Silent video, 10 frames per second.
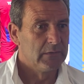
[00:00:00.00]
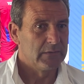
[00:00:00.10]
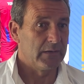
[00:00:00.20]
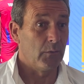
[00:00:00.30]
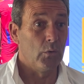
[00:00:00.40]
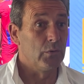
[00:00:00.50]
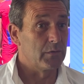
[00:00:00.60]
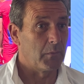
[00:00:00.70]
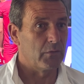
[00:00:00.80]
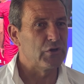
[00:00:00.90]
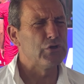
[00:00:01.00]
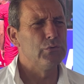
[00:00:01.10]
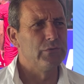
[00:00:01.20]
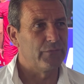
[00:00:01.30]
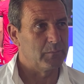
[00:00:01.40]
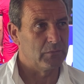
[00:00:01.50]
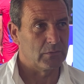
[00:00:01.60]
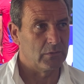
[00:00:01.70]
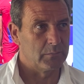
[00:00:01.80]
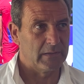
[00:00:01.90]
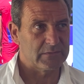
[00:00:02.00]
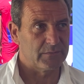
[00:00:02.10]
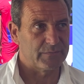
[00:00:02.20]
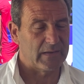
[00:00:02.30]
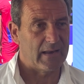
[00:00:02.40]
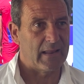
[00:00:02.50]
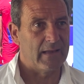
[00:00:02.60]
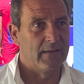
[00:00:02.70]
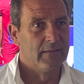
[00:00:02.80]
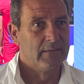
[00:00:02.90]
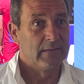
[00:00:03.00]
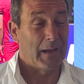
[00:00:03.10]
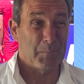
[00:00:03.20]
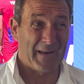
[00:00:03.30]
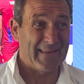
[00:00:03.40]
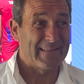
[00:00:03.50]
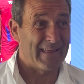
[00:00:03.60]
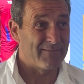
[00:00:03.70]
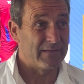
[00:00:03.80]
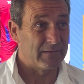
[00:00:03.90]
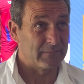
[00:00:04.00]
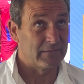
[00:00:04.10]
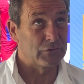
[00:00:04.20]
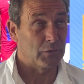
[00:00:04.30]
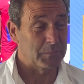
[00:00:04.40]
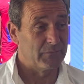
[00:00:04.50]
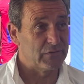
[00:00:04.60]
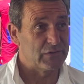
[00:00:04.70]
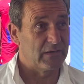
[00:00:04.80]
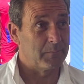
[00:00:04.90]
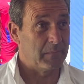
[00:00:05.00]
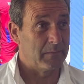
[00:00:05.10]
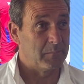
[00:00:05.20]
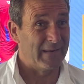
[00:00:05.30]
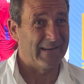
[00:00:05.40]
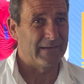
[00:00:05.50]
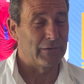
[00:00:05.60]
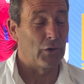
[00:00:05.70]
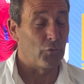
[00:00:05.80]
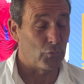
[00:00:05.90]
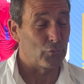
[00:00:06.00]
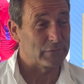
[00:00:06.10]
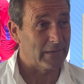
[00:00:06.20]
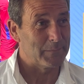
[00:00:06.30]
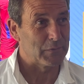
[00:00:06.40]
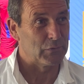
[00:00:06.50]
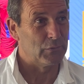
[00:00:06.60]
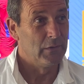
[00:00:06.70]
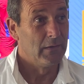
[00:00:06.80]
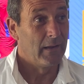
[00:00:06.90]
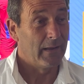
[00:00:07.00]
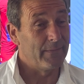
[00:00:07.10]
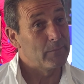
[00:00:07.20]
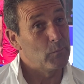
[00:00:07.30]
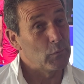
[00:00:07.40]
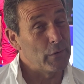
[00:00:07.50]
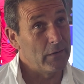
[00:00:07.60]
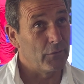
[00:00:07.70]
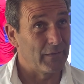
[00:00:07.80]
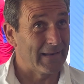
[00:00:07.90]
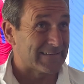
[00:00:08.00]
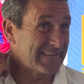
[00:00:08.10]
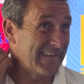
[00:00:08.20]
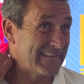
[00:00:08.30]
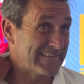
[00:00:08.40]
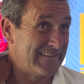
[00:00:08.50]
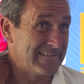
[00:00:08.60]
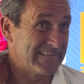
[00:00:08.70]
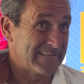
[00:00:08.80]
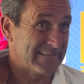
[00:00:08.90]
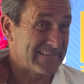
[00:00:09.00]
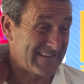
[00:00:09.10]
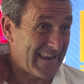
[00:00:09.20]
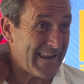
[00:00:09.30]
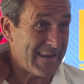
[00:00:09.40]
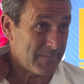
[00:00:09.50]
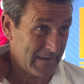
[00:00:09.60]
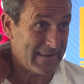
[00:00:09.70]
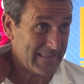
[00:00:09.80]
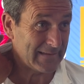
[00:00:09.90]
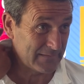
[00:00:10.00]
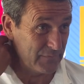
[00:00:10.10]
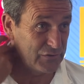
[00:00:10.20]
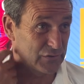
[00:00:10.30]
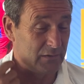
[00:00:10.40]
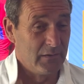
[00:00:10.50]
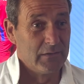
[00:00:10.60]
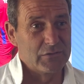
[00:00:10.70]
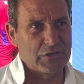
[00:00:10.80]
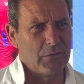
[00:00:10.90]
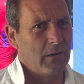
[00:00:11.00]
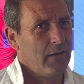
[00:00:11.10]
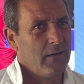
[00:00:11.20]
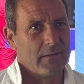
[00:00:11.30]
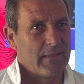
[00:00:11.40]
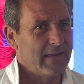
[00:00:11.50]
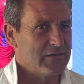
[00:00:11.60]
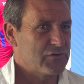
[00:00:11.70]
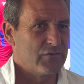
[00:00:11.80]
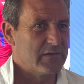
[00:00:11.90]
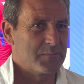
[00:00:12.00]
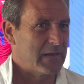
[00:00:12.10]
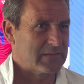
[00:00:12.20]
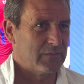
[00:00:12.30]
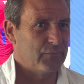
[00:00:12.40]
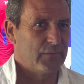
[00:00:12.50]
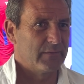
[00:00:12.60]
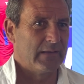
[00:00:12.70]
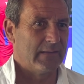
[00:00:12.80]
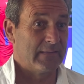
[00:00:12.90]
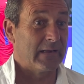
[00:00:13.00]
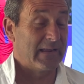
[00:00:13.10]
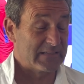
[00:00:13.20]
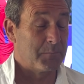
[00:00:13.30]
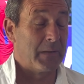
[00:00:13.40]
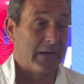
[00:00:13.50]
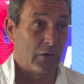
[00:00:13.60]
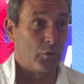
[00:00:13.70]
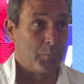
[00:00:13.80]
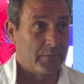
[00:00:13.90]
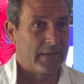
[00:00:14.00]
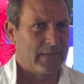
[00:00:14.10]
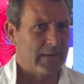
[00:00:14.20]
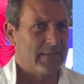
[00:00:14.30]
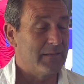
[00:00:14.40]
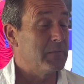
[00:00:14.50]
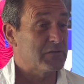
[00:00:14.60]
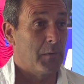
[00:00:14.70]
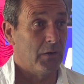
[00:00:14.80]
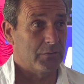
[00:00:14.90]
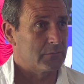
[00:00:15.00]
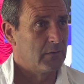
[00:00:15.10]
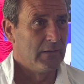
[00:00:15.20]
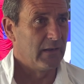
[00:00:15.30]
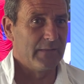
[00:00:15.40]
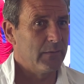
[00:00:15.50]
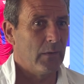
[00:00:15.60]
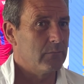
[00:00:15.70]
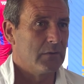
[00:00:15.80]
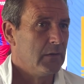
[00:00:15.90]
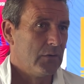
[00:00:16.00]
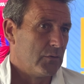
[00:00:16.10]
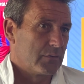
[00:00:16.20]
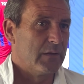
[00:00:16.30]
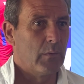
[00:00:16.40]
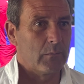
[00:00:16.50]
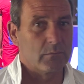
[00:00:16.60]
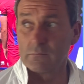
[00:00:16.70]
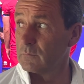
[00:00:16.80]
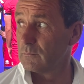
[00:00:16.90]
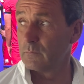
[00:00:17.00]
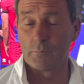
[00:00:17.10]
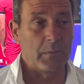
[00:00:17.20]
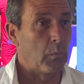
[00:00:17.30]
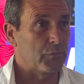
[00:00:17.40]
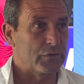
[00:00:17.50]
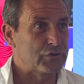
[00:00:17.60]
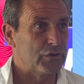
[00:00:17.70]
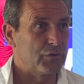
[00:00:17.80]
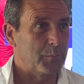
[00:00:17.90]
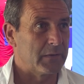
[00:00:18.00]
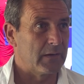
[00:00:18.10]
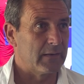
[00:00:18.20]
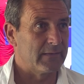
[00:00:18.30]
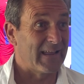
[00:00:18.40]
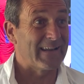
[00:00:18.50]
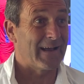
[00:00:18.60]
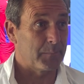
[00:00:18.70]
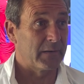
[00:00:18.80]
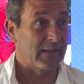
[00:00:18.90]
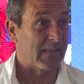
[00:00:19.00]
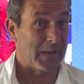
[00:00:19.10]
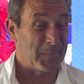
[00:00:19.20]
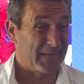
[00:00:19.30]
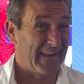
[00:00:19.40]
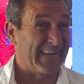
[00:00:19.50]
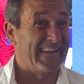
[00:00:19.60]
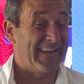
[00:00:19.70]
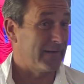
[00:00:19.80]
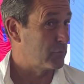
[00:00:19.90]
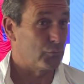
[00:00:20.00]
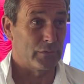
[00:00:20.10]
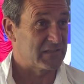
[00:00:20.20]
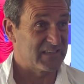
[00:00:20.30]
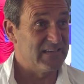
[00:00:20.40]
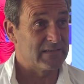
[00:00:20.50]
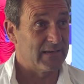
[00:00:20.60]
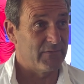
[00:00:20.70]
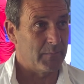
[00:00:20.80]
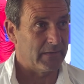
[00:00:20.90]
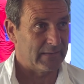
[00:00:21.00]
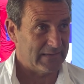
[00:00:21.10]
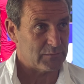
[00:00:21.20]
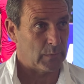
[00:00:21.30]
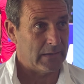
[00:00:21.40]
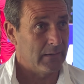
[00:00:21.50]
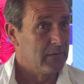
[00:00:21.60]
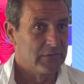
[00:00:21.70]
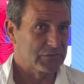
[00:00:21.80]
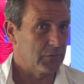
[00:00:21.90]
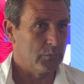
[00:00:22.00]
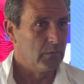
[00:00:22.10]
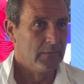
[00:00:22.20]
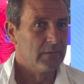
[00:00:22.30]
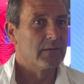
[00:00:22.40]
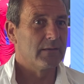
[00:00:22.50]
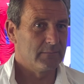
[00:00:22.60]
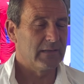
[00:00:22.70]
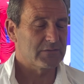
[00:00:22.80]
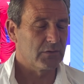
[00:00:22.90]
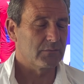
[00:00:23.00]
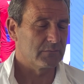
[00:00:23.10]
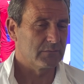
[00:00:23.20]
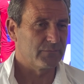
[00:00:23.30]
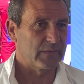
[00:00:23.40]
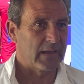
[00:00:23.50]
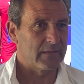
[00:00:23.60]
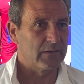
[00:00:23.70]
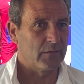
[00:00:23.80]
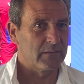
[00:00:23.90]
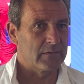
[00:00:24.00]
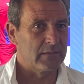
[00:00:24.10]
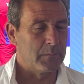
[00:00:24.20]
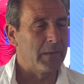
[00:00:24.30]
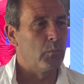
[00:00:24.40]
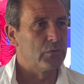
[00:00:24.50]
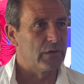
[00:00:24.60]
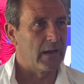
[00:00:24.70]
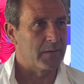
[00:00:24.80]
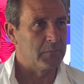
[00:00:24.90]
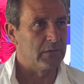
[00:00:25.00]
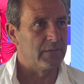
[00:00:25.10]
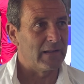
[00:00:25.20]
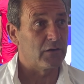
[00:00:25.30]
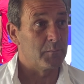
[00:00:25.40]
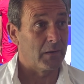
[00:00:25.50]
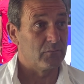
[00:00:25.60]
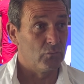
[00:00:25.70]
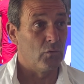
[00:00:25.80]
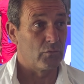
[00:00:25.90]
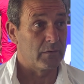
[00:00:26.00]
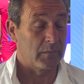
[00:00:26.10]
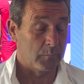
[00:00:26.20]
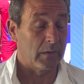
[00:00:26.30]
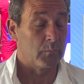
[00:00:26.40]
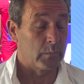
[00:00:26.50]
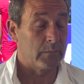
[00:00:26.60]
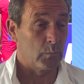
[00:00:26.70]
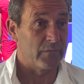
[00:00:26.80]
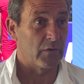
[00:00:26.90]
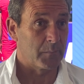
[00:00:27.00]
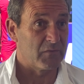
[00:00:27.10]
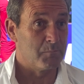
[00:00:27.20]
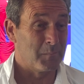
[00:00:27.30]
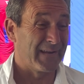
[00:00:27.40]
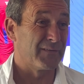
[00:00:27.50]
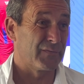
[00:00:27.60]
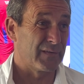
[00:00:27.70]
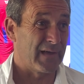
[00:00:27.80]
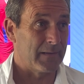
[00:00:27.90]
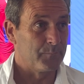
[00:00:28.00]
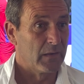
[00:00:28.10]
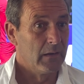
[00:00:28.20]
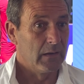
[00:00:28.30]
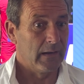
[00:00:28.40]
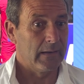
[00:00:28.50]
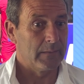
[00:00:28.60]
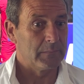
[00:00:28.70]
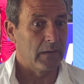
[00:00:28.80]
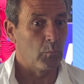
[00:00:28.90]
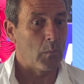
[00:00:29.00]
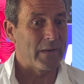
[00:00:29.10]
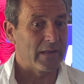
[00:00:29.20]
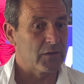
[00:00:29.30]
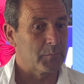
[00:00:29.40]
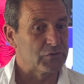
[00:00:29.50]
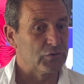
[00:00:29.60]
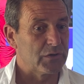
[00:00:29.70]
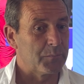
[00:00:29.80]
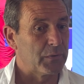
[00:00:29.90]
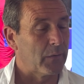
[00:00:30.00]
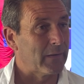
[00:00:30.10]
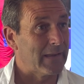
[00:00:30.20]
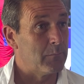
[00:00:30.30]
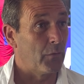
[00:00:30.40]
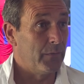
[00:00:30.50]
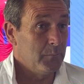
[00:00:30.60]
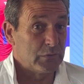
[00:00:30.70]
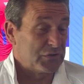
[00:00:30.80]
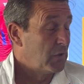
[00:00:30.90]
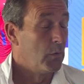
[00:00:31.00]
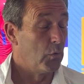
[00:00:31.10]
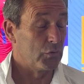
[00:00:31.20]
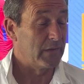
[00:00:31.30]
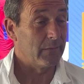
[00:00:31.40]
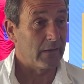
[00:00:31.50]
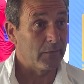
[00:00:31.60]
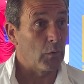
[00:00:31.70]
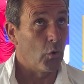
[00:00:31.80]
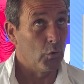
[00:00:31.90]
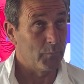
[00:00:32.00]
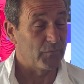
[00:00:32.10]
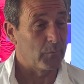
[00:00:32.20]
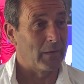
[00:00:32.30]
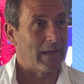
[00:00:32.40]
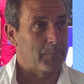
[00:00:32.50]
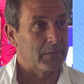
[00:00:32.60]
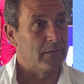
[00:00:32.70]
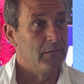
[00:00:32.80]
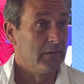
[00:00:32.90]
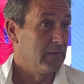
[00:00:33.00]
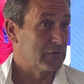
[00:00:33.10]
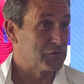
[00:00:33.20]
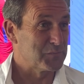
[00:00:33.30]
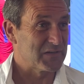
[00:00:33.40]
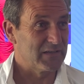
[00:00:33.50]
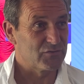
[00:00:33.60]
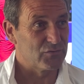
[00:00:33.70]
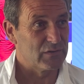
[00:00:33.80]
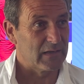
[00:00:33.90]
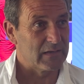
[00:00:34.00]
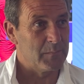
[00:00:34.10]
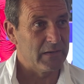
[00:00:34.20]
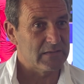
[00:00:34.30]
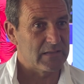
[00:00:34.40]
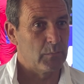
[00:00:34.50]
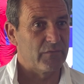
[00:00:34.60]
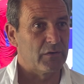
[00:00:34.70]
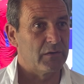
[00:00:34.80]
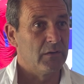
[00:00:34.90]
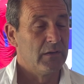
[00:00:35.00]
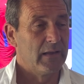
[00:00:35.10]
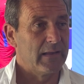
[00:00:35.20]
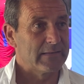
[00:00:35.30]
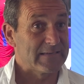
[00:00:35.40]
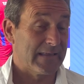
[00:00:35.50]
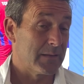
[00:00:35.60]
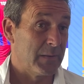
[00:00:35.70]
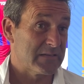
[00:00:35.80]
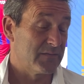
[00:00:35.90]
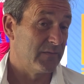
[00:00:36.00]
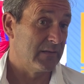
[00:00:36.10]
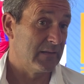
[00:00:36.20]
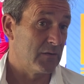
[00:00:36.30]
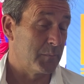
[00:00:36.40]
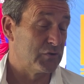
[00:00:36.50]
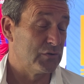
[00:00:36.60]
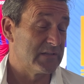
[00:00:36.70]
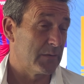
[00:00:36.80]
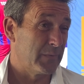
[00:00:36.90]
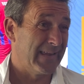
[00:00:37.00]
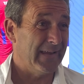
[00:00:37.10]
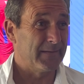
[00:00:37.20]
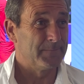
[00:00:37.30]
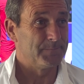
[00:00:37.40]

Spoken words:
You know, Oldham are a huge football club. Let's not forget that. I played there in the top division in England a long, long time ago, and they won on the last day of the season to stay in that division. So their history is massive. It's a big club, and they'll be smart. And they won't be wanting to turn up and that happened to them again at all this season, never mind this week. So let's not forget, you know, there'll be a wounded animal and they'll come out roaring, and we've got to be mindful of that. And when we get the opportunity to put our game on them, which undoubtedly, hopefully will happen at some stage through the 90 minutes, then we've got to take the best of the opportunities that we get.